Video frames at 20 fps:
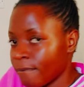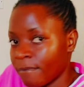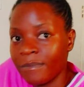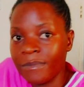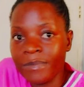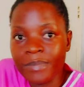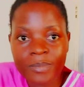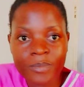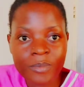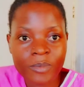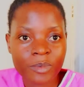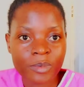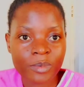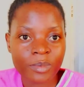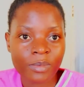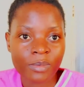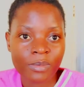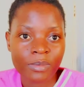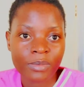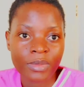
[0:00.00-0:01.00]

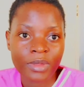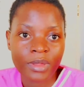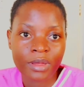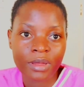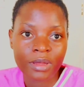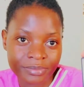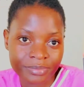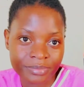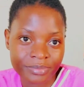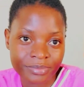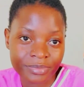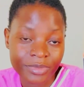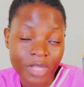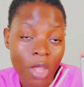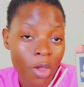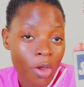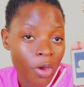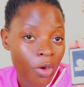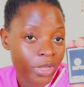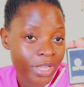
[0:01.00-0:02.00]

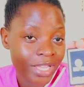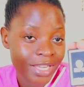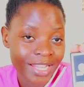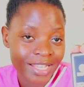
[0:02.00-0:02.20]
okay,